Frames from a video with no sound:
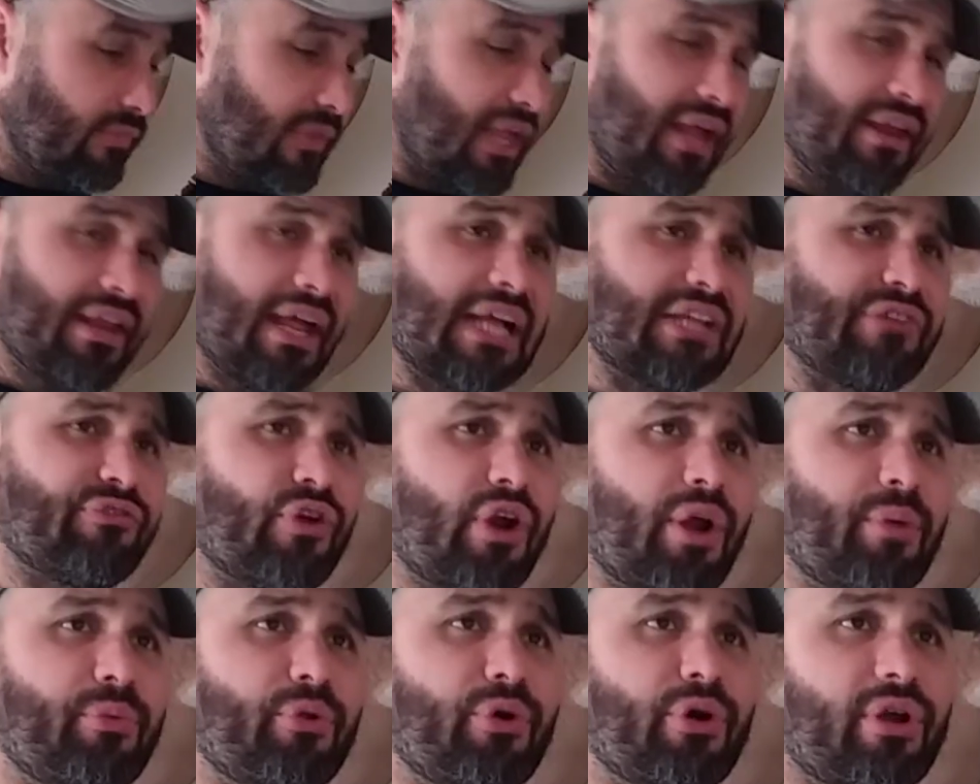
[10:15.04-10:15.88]
That's what
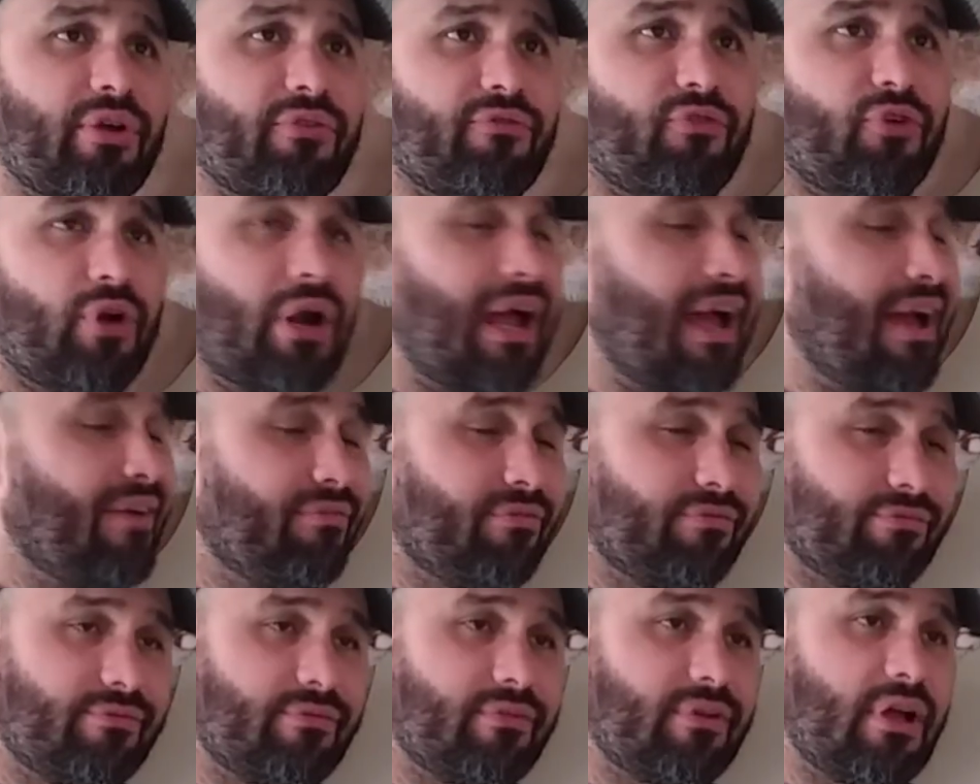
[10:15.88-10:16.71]
I'm looking for. I
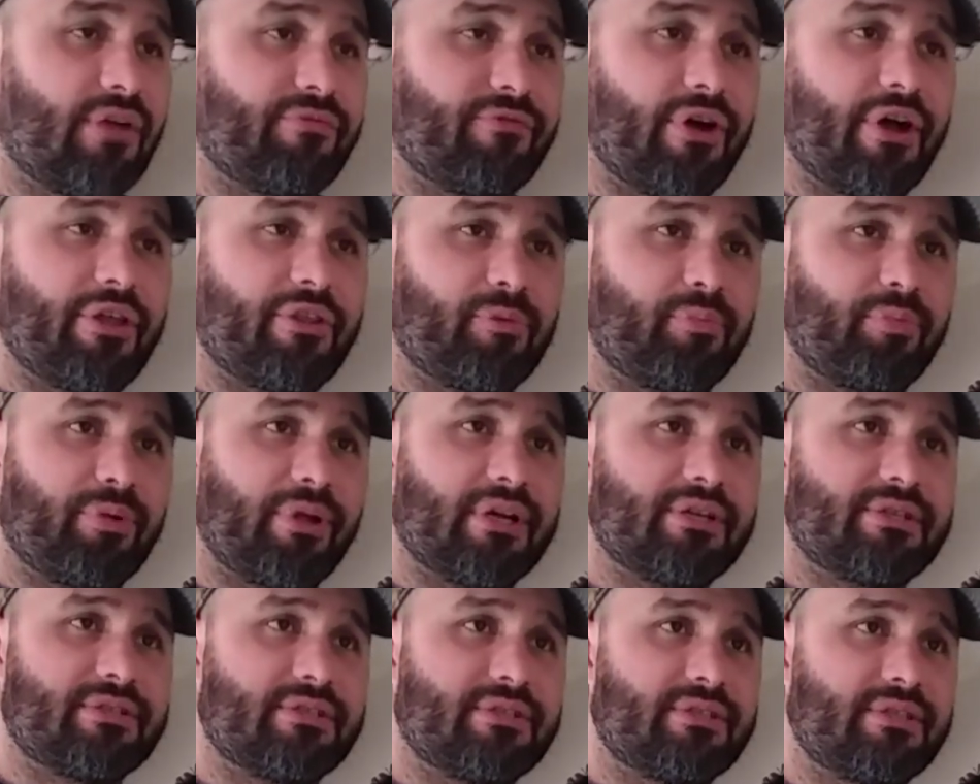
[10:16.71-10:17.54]
have other
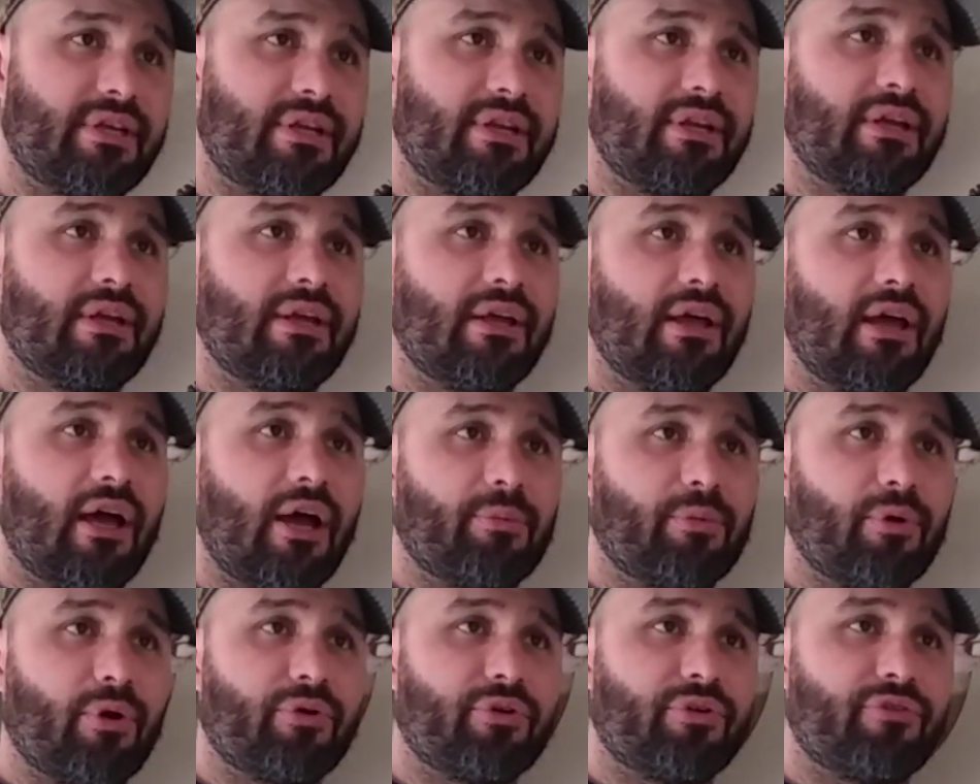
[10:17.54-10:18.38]
places that I'm
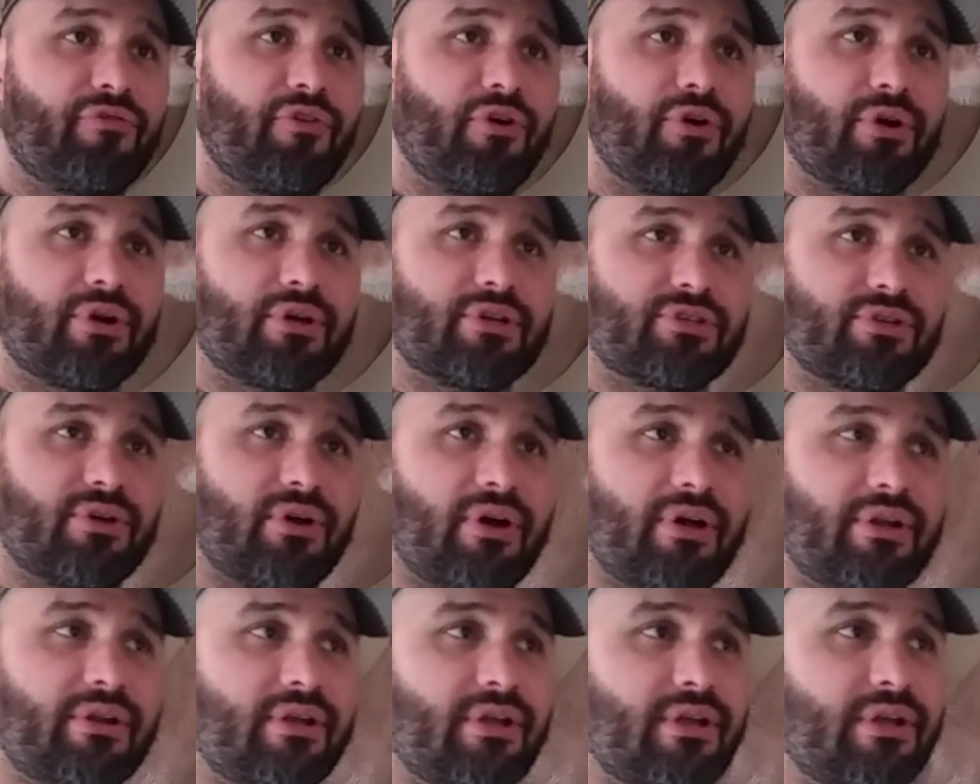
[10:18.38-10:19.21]
going to focus
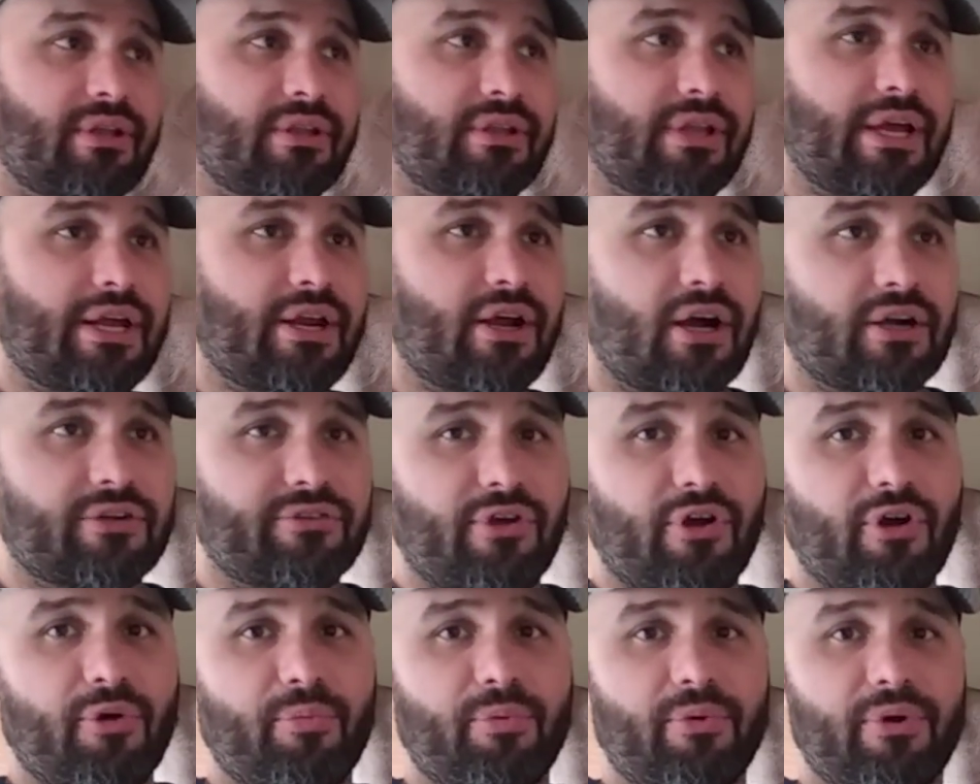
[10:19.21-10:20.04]
on late
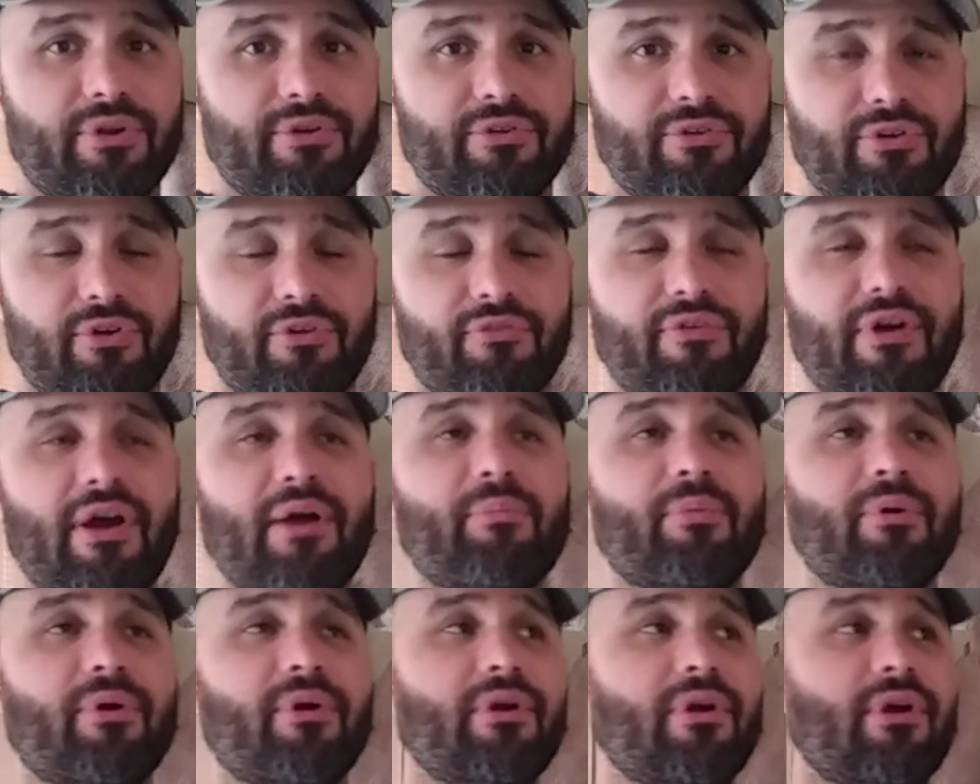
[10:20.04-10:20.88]
October into
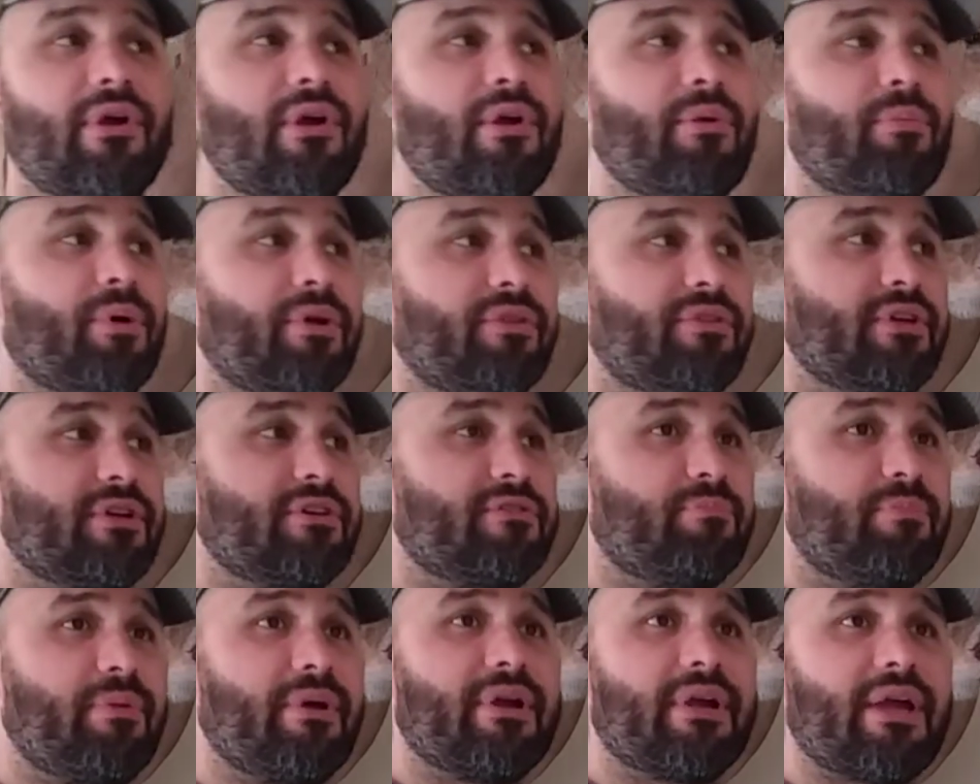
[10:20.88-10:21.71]
November, but these
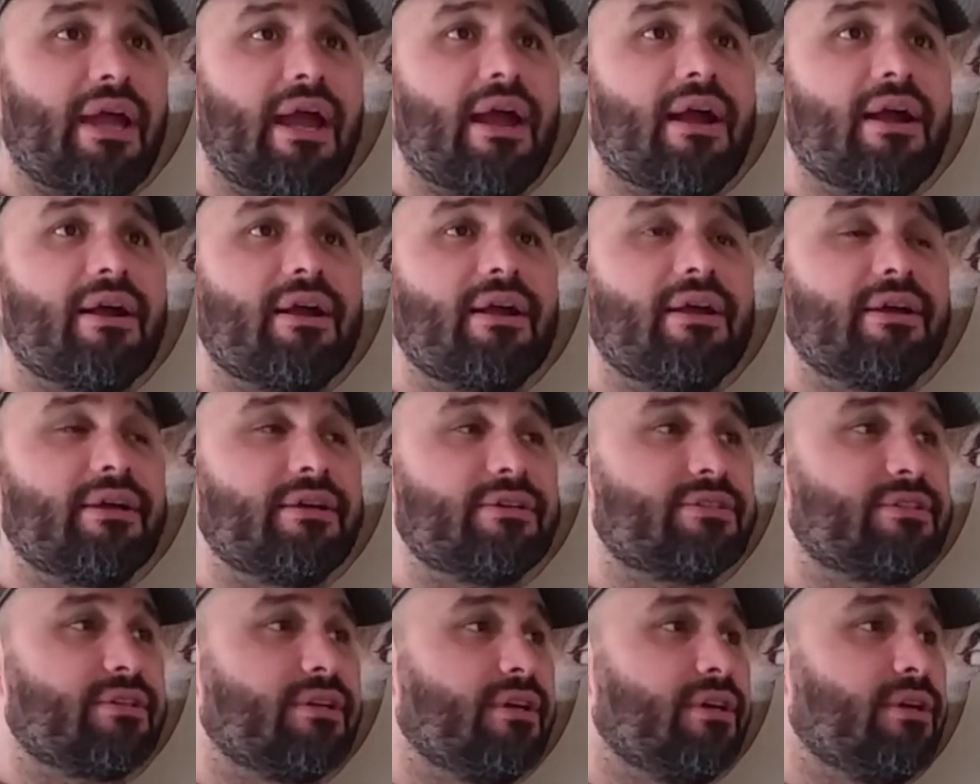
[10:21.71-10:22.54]
big
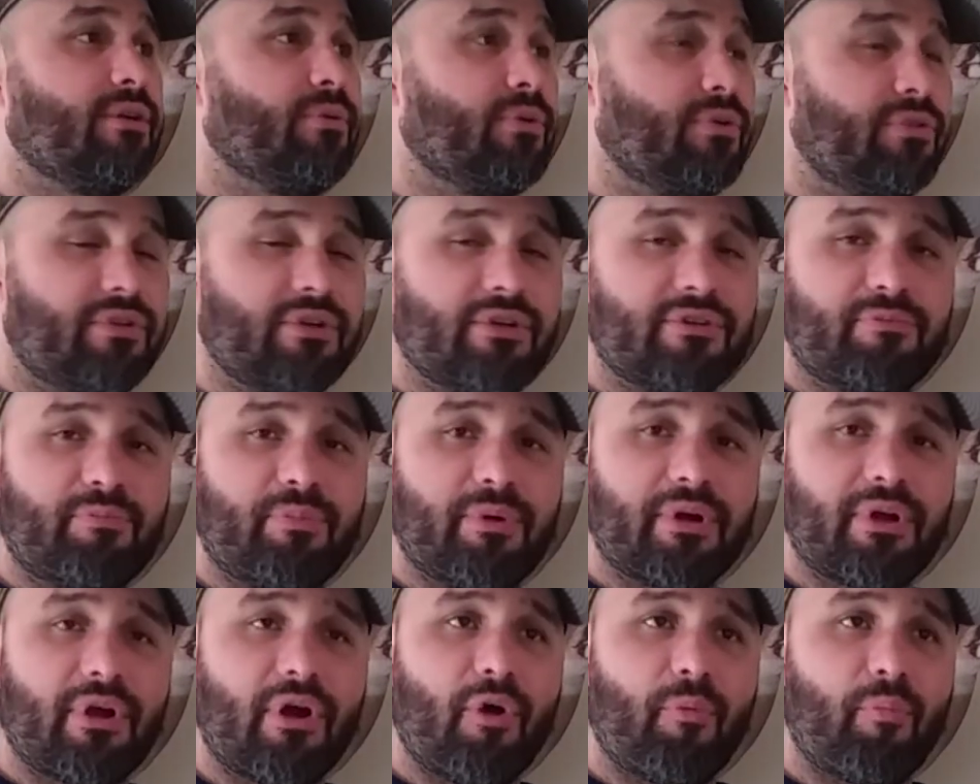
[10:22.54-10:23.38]
areas with these
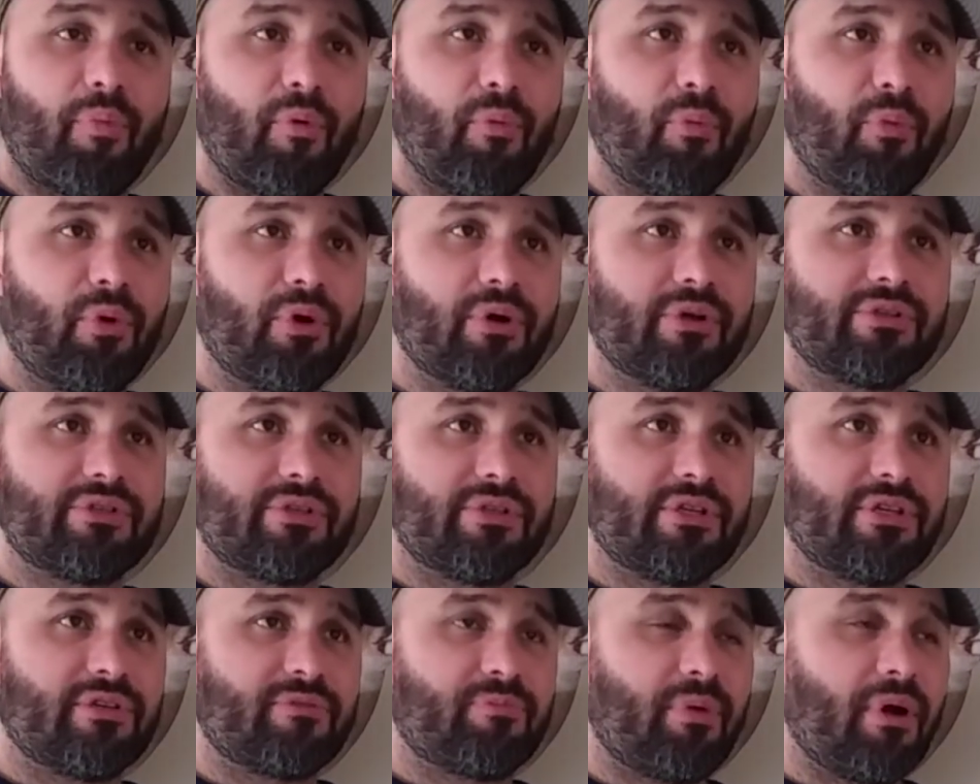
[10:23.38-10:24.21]
big open woods and
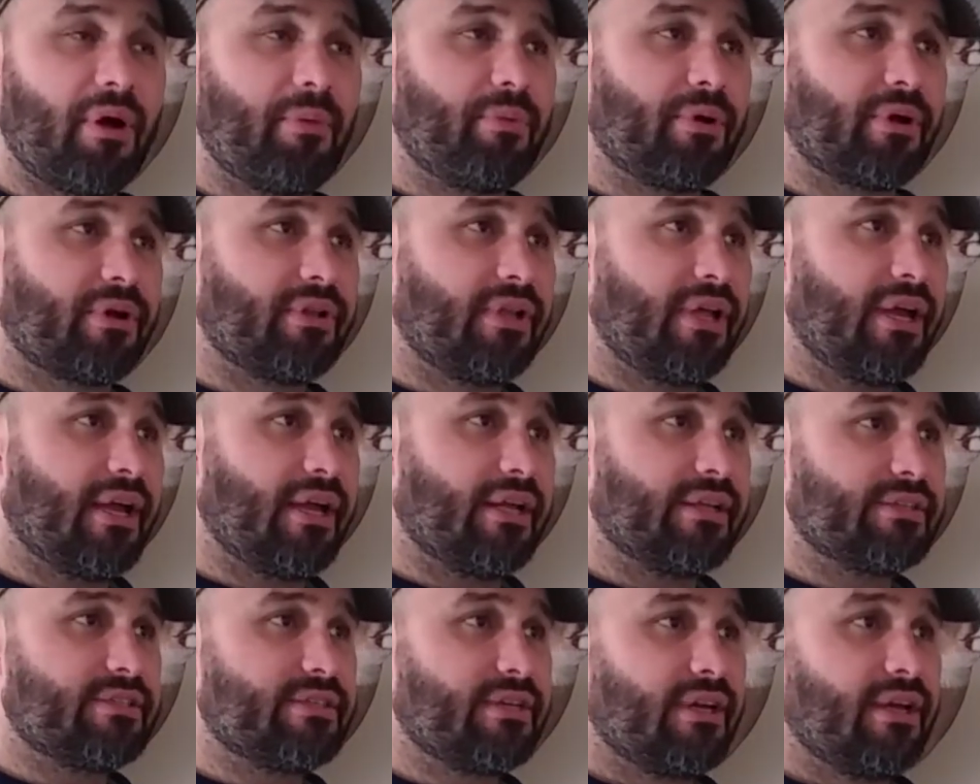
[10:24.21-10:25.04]
these public
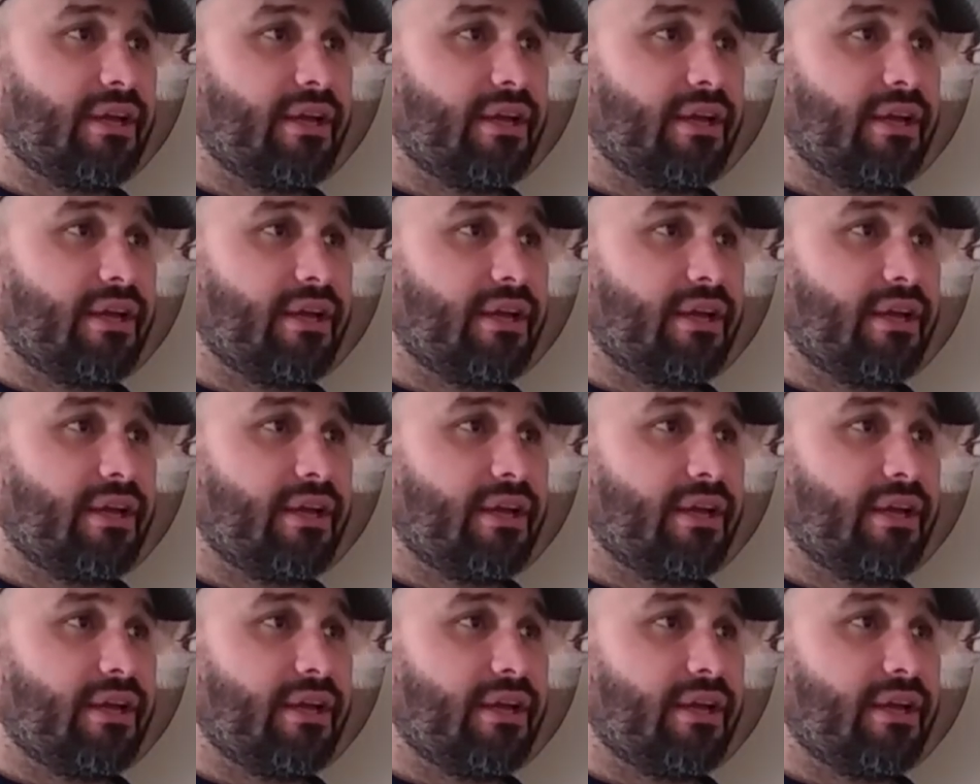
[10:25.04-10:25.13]
lands,